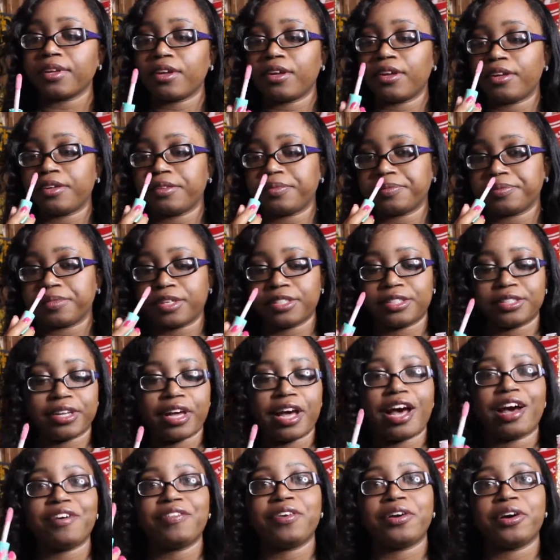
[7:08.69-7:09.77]
And that's,
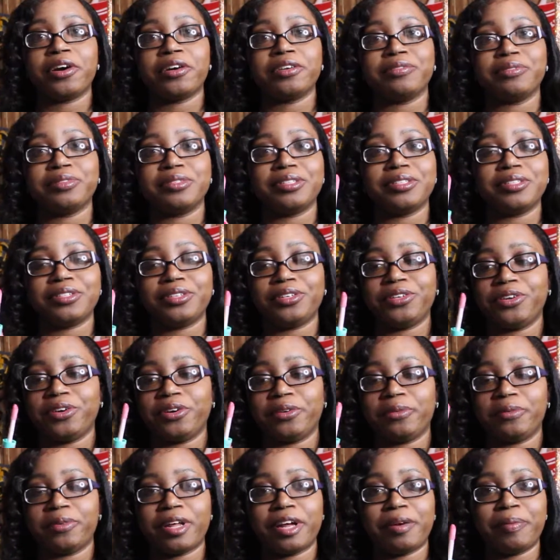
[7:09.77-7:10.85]
I've heard, you
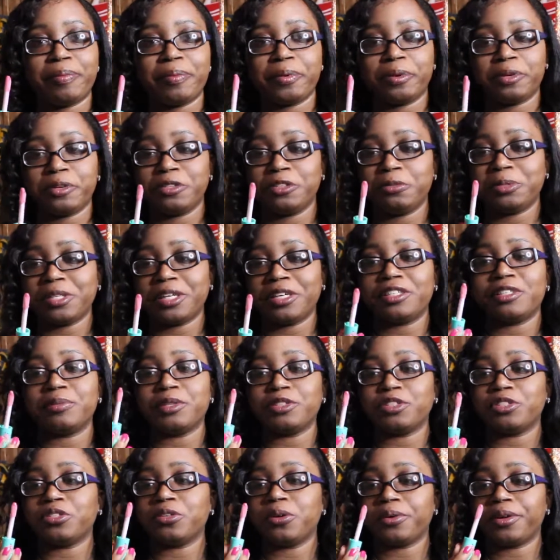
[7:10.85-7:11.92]
know, a lot of people on YouTube say it
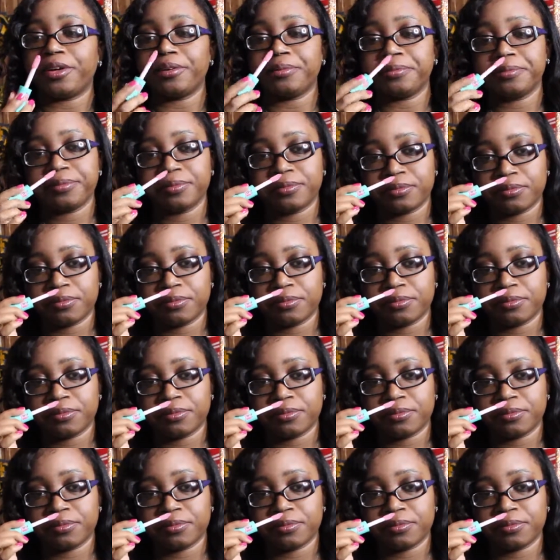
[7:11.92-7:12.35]
smells so good.